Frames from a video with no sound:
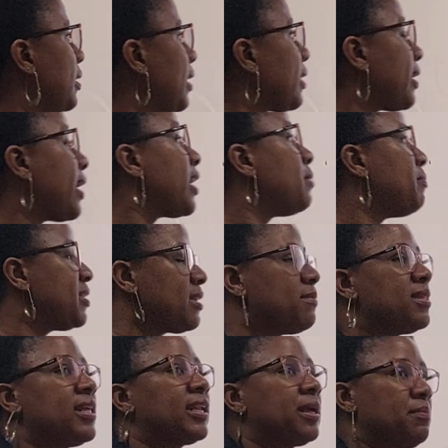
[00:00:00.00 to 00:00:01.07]
It can be
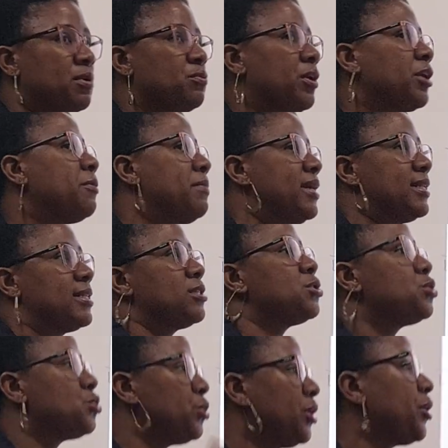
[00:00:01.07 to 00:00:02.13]
something that can be recommended
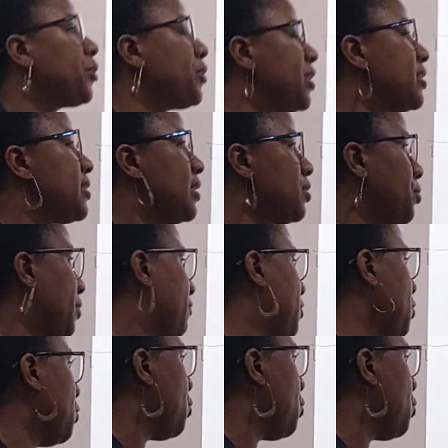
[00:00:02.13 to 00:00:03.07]
to increase its revenue